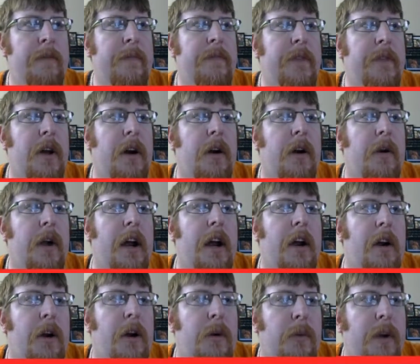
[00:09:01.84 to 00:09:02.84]
Alright,
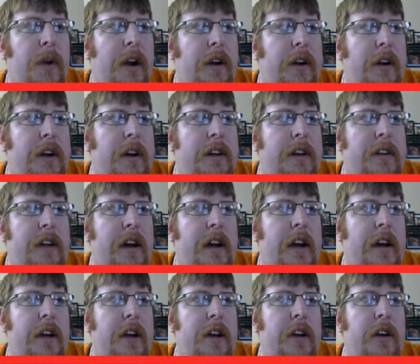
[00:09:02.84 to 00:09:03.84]
our rare is
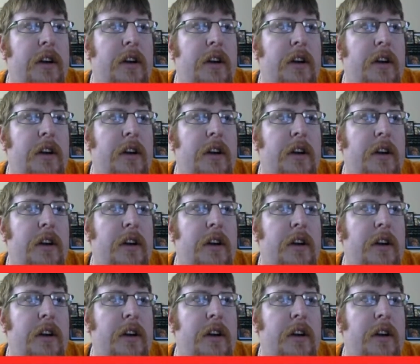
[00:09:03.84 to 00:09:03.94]
a